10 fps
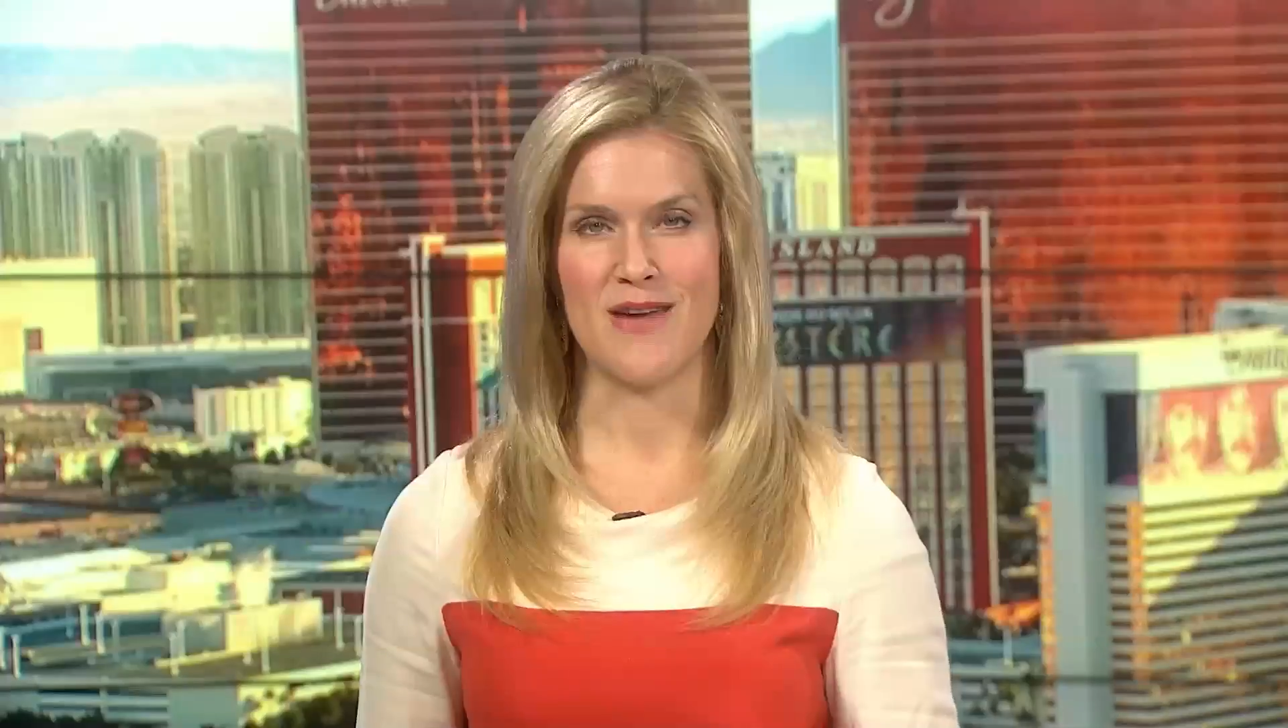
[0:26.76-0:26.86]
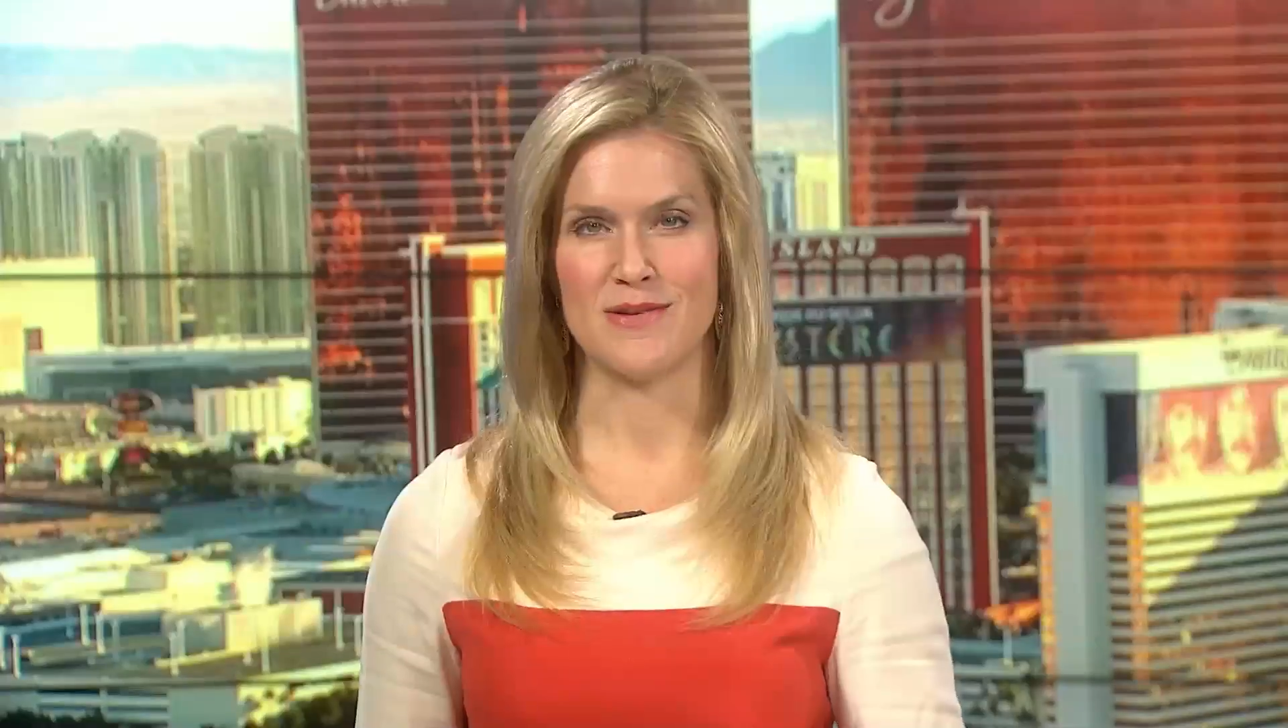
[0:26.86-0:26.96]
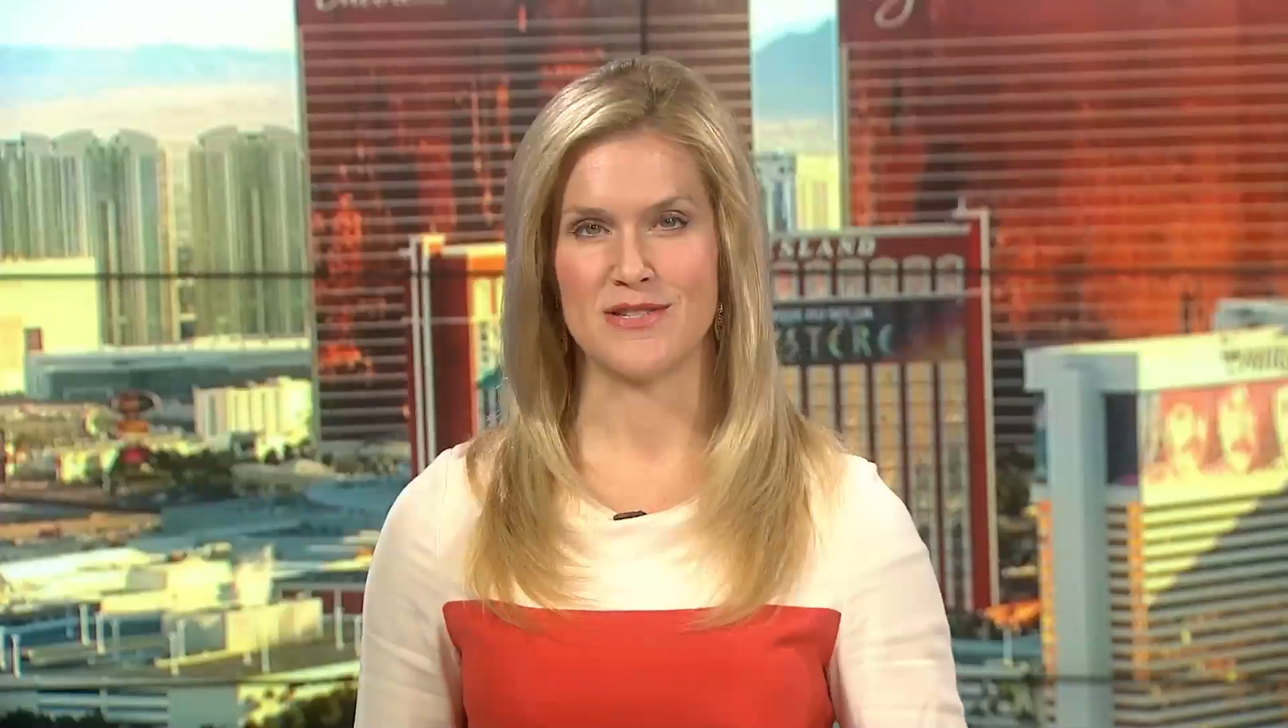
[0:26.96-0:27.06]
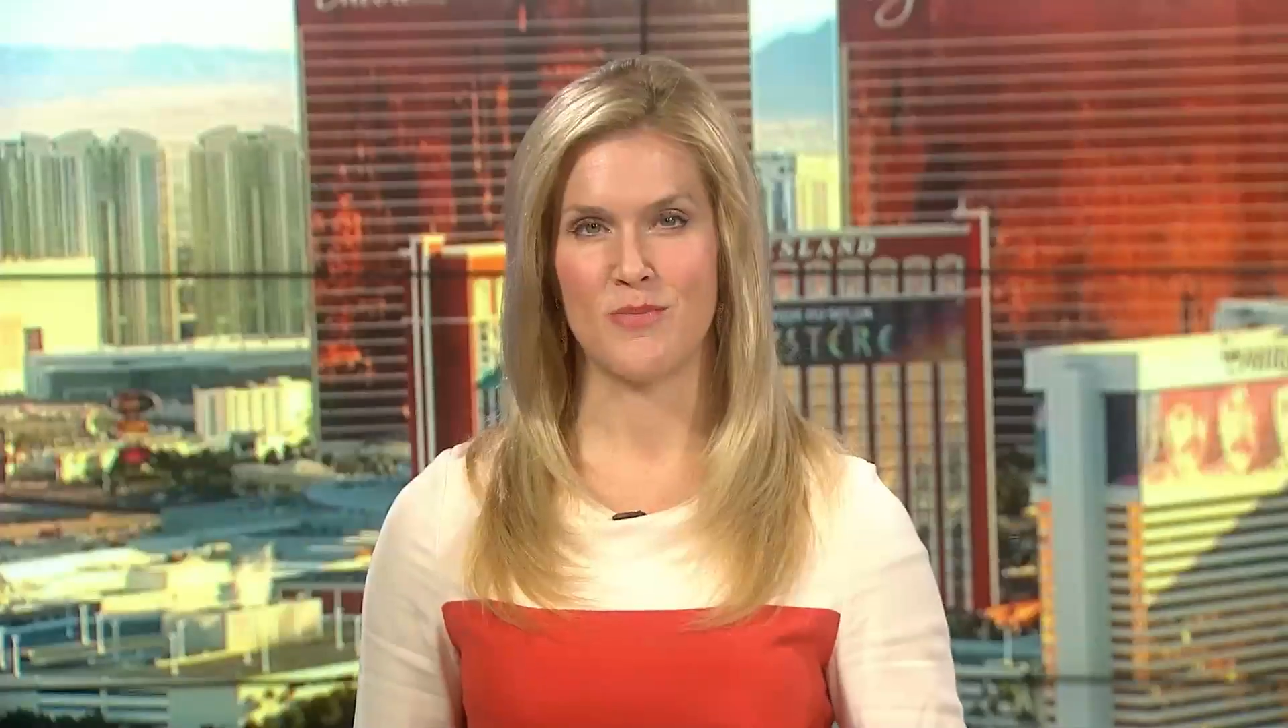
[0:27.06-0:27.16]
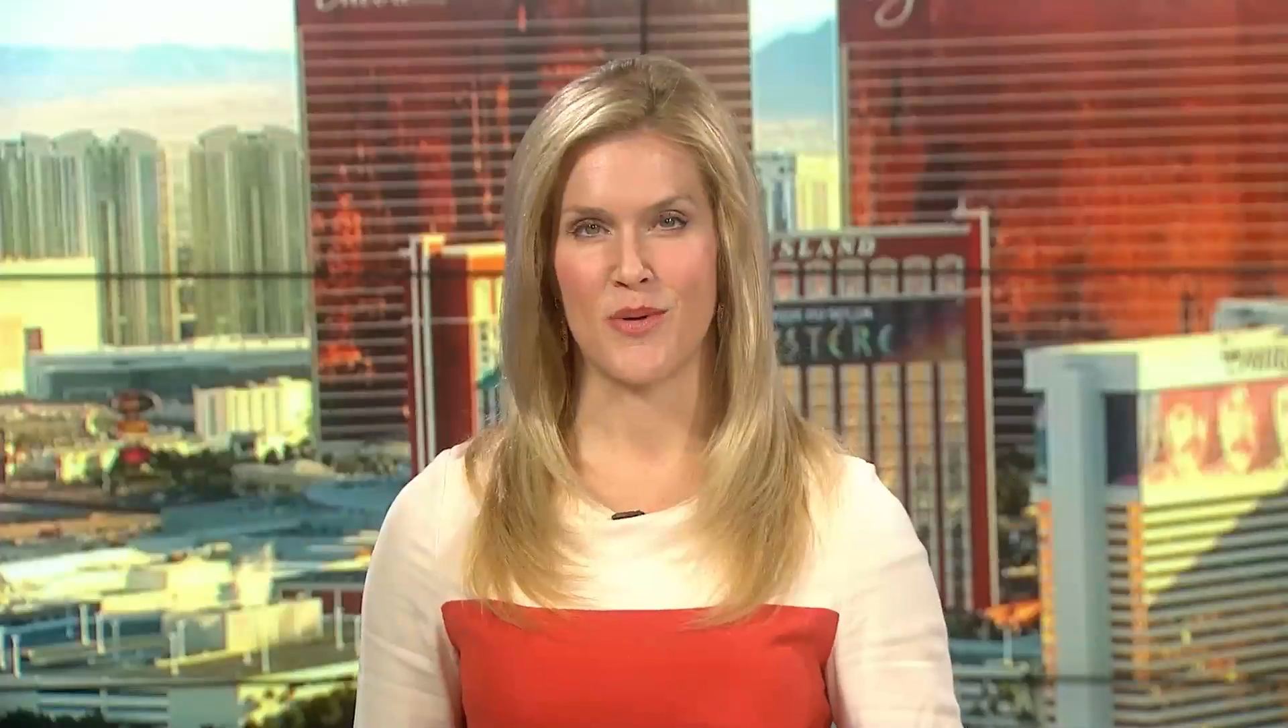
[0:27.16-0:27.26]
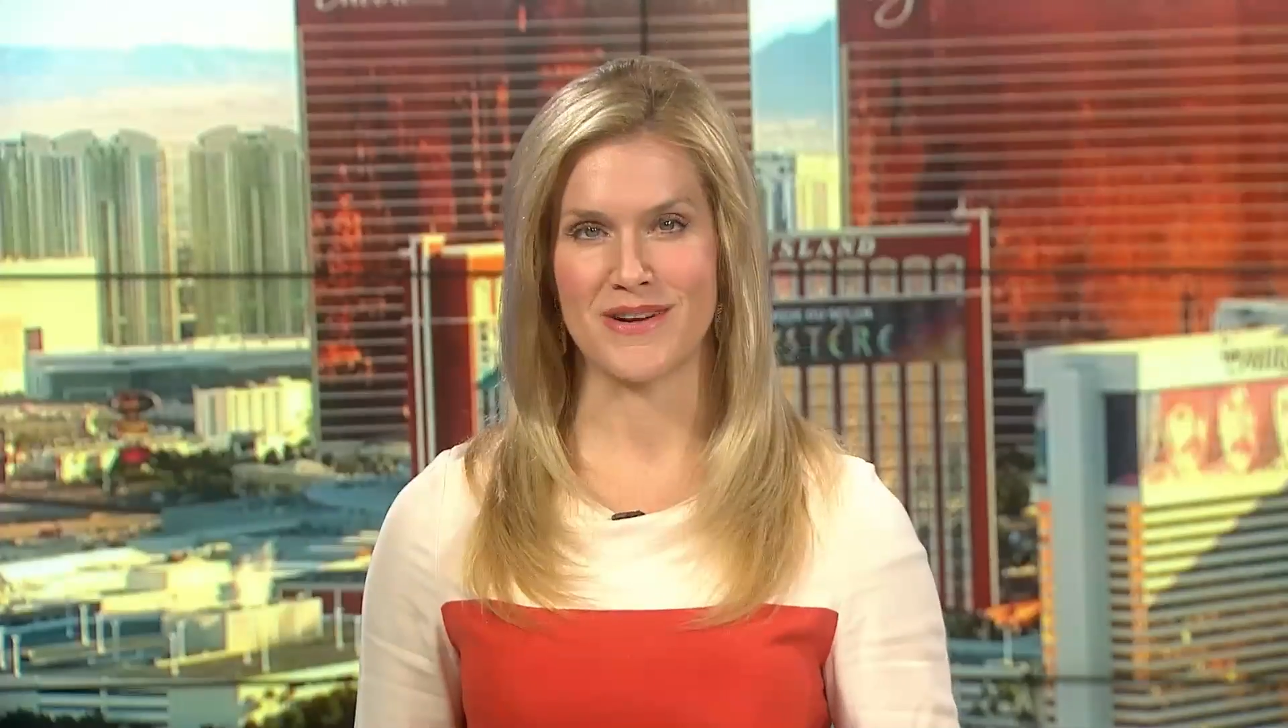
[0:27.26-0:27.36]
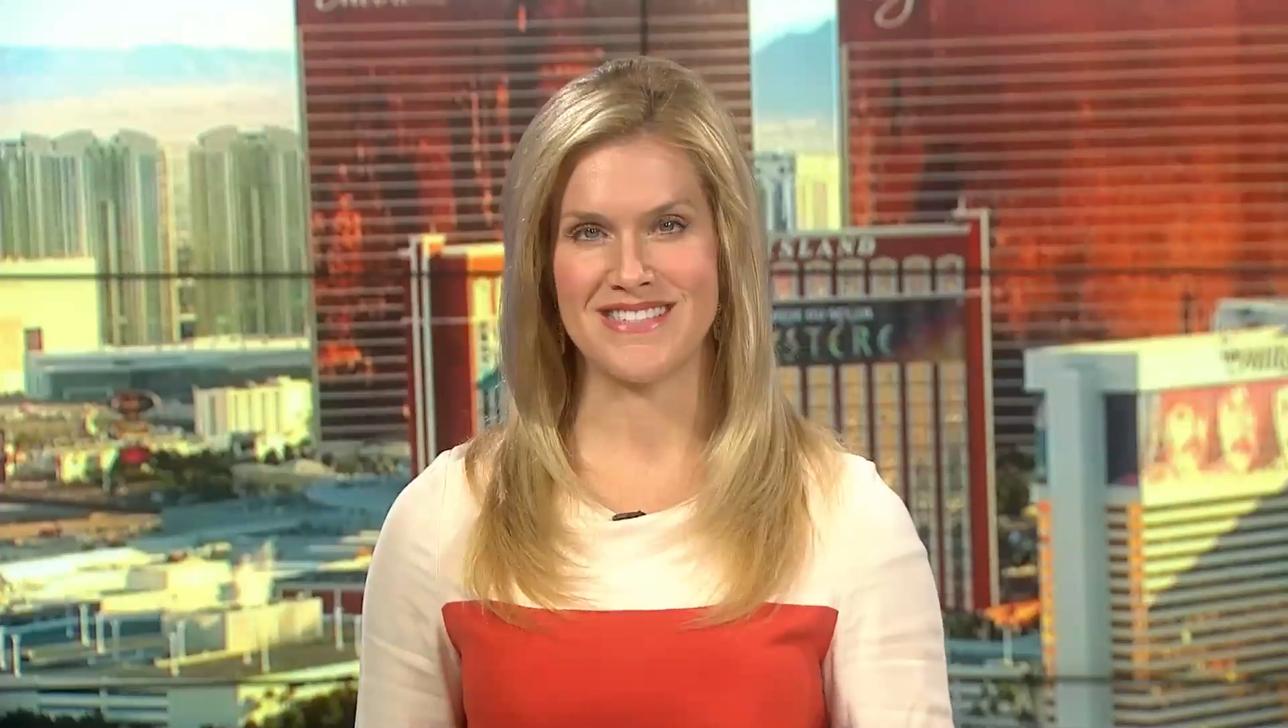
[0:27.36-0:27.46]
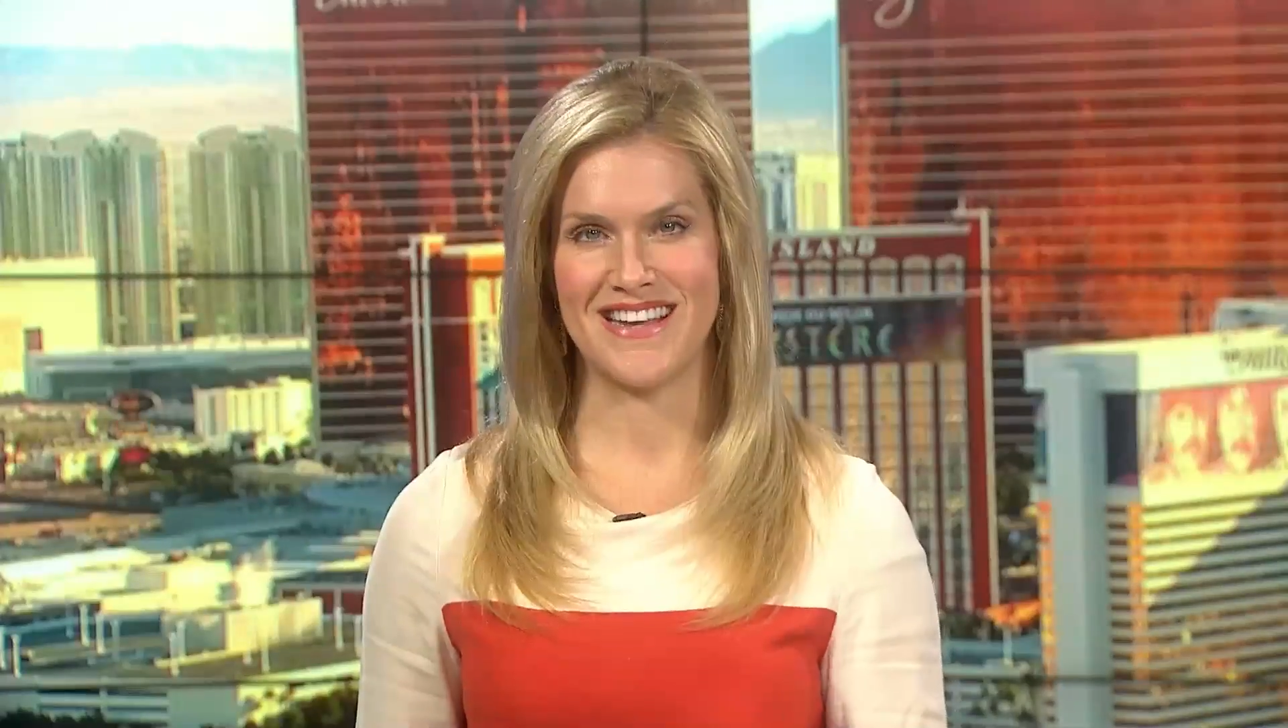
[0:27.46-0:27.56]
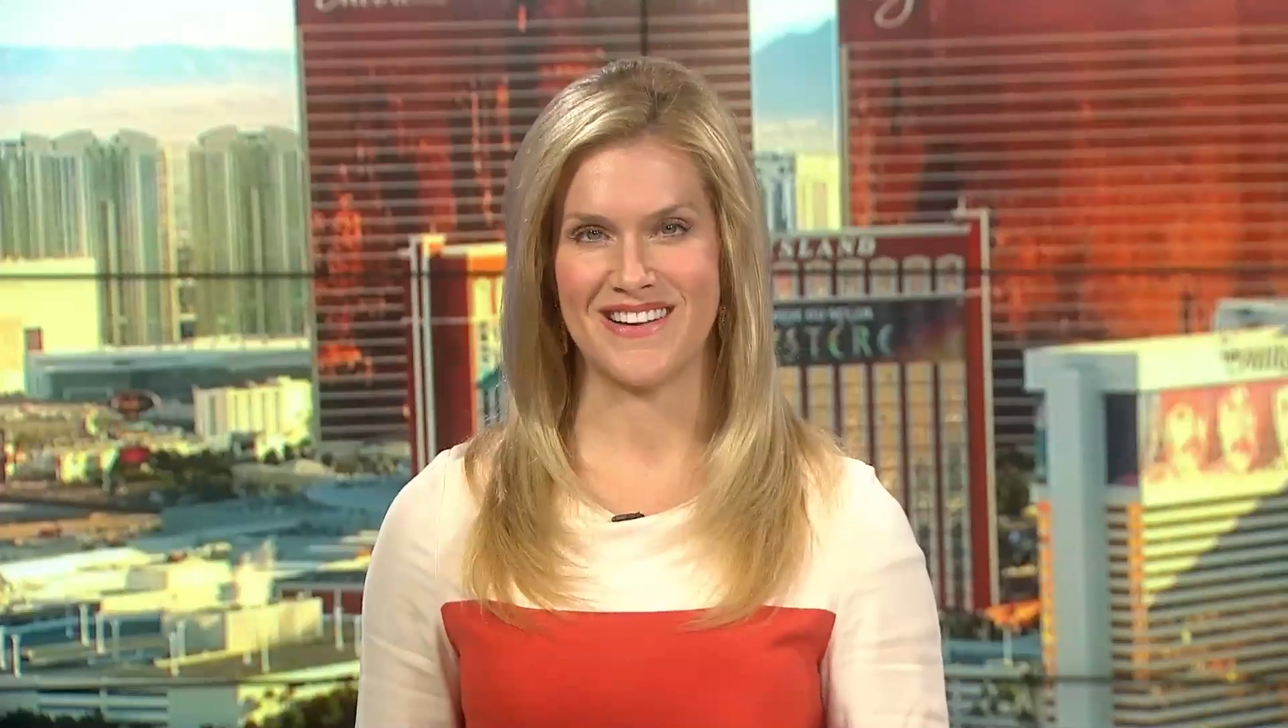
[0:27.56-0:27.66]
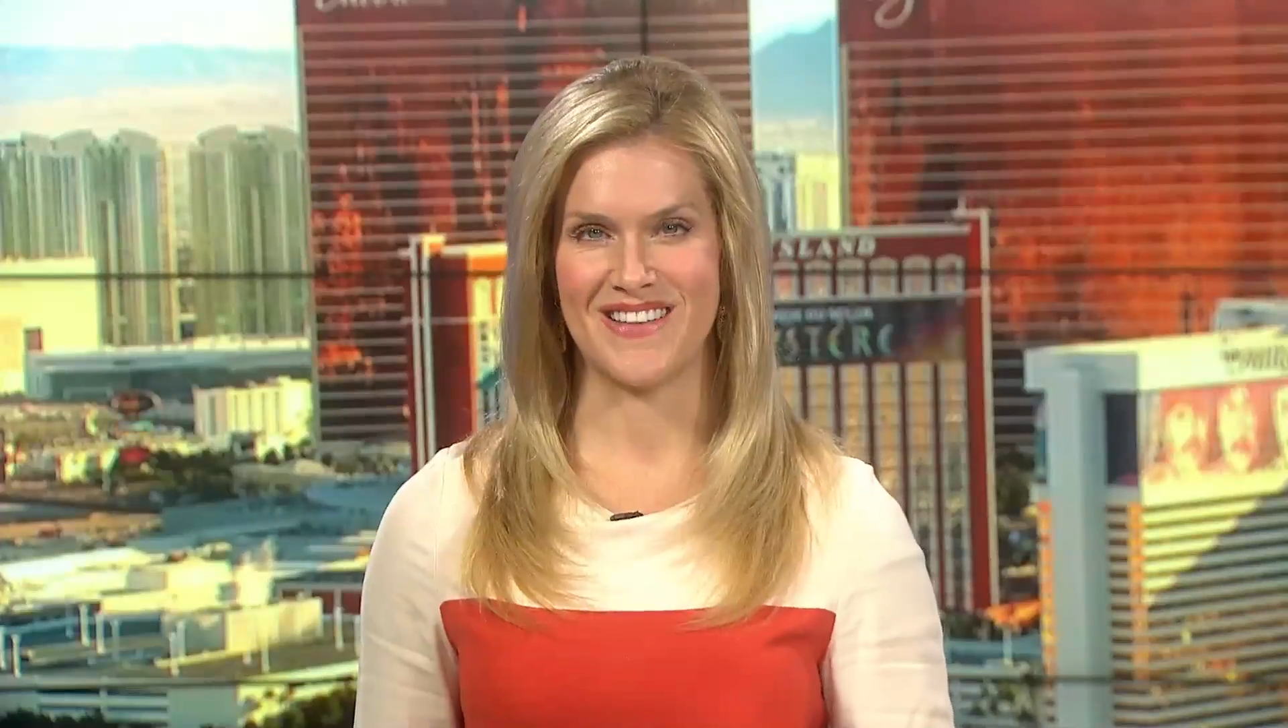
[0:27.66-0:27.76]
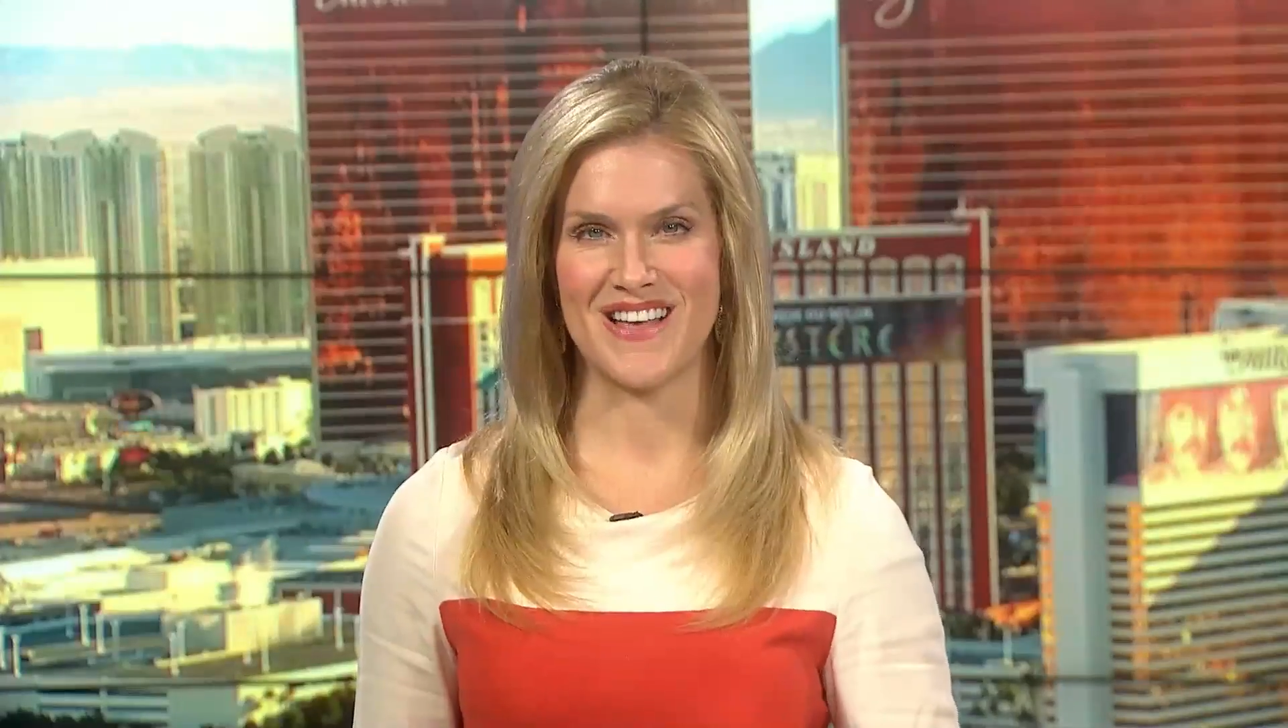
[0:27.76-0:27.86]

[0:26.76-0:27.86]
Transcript: with sports here.